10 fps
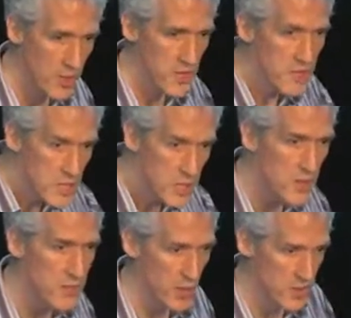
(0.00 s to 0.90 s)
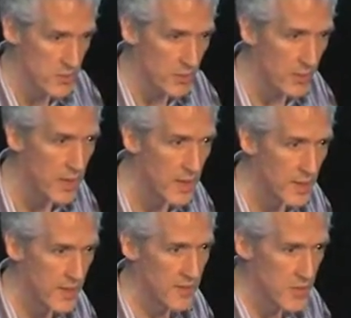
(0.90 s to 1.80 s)
is immediately possible,
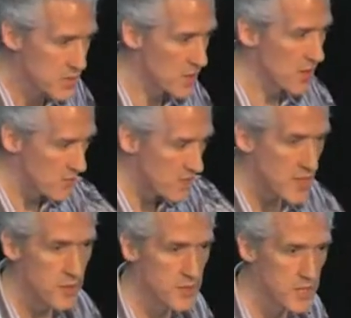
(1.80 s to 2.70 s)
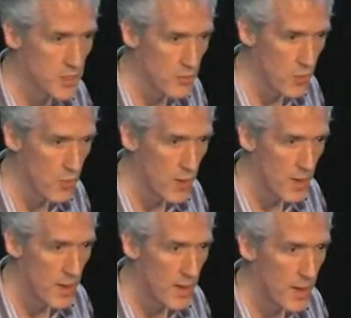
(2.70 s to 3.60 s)
given the sort of the materials in the room.
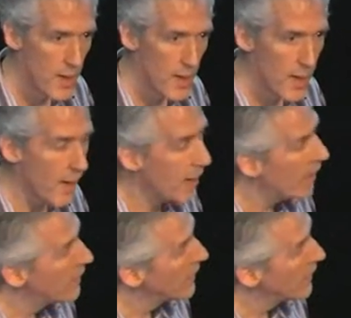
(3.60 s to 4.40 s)
Uh,